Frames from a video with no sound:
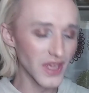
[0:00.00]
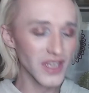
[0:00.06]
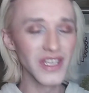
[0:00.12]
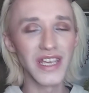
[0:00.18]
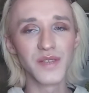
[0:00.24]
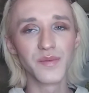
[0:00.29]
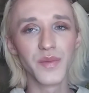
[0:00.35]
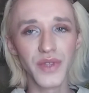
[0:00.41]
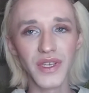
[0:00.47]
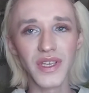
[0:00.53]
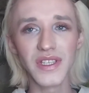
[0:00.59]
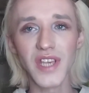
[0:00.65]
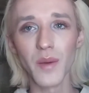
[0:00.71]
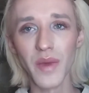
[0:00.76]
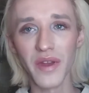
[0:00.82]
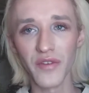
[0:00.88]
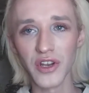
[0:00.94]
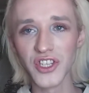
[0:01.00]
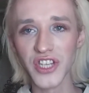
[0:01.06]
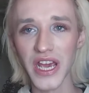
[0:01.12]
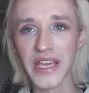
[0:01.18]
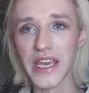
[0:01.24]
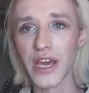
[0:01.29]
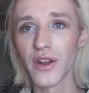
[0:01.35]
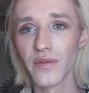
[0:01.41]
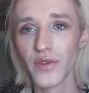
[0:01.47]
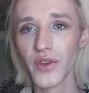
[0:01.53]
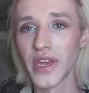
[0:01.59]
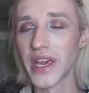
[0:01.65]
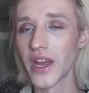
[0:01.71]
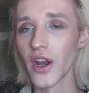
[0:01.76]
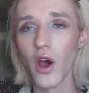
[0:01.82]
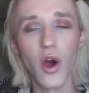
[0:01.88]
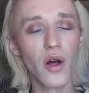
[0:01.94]
yes, please help my friend Jackie out if you
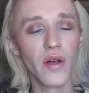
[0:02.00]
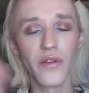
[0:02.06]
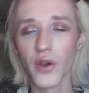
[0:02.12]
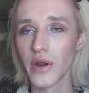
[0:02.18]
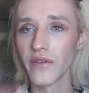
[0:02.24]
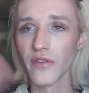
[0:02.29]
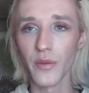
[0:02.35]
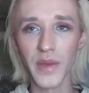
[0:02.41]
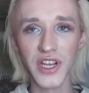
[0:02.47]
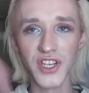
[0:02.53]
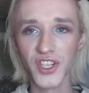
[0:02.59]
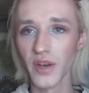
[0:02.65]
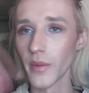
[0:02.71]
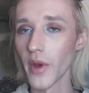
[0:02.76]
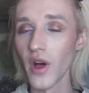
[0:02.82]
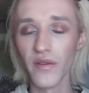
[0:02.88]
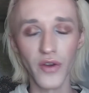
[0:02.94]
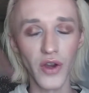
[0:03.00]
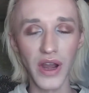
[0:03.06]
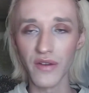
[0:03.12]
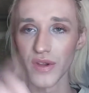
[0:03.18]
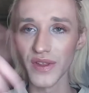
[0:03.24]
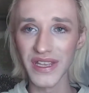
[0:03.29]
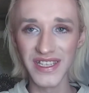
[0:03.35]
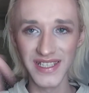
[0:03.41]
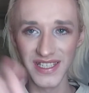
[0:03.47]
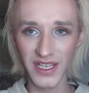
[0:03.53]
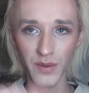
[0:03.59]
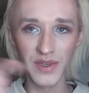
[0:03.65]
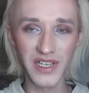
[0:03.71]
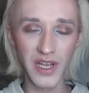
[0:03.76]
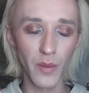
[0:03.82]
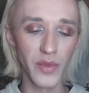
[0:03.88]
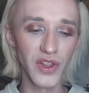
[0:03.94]
can. All of her information, all of her everything, is gonna be
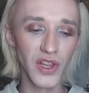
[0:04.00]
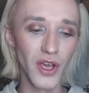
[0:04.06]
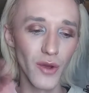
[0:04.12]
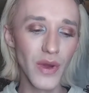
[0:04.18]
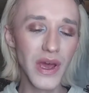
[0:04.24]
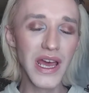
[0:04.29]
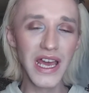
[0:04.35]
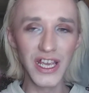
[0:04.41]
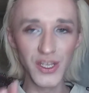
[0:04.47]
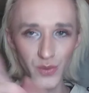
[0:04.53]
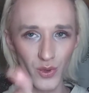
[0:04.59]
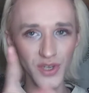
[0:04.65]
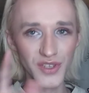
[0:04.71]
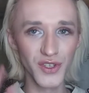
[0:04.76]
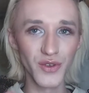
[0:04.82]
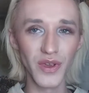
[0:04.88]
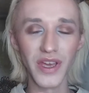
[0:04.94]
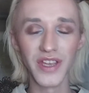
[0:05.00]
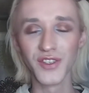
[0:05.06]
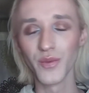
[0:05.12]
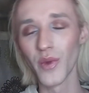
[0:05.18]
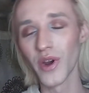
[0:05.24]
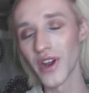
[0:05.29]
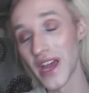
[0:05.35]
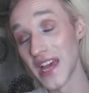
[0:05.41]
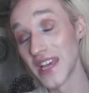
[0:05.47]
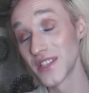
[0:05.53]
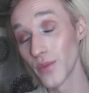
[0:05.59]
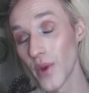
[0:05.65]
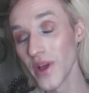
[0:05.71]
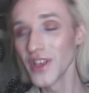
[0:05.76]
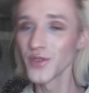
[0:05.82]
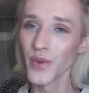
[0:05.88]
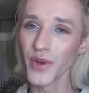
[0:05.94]
down below, as well as
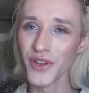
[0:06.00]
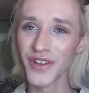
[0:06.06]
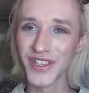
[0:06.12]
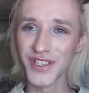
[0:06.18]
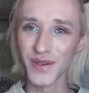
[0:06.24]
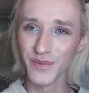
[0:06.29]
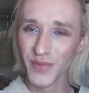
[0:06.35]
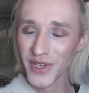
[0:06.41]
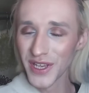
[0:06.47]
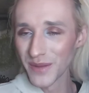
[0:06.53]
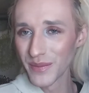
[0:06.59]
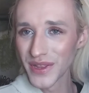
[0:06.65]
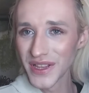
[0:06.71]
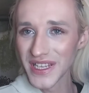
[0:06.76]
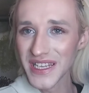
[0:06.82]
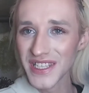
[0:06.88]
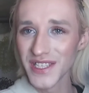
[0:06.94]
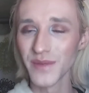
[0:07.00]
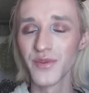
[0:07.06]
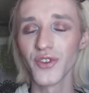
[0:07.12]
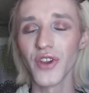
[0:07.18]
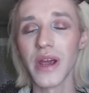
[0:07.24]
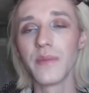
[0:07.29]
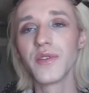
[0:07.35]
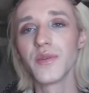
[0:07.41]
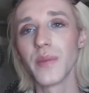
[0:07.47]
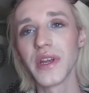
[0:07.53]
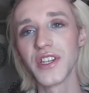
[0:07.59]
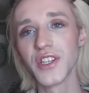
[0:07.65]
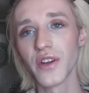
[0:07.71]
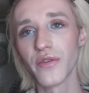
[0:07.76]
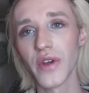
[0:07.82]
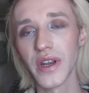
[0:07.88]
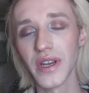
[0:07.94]
where you can please subscribe to my
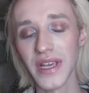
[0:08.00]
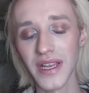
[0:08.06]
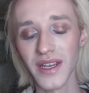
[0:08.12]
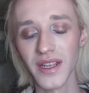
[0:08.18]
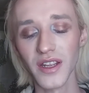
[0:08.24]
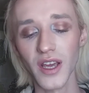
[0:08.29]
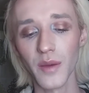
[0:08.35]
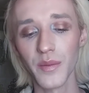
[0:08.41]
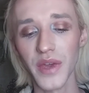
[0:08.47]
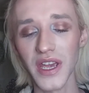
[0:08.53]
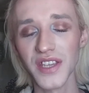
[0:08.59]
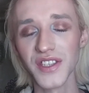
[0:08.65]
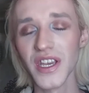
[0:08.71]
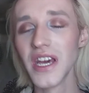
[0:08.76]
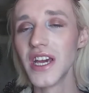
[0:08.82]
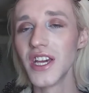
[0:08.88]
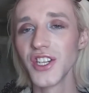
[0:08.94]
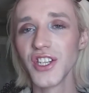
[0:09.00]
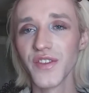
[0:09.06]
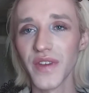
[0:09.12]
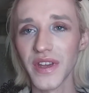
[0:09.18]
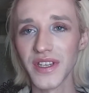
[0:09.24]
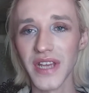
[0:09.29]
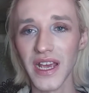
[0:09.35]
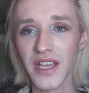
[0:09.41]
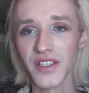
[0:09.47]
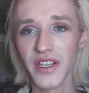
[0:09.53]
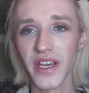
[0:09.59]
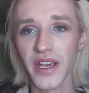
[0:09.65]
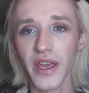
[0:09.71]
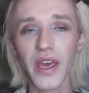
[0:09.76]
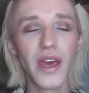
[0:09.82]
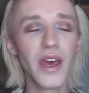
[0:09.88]
dear friend Candied Cupcakes. She's fantastic.